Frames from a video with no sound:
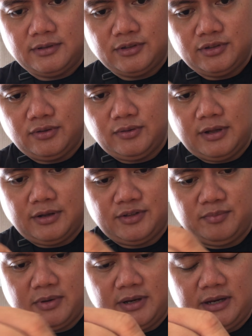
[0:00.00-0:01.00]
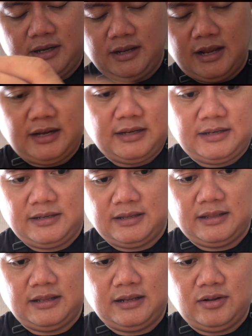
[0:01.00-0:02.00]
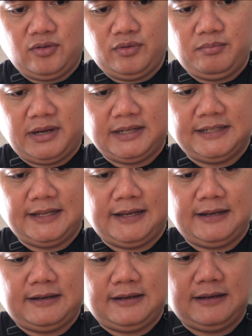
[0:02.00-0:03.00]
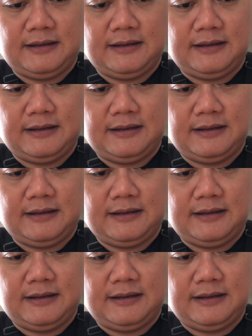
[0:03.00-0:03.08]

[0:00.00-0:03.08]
So that's my 9th, then I go with my 10th.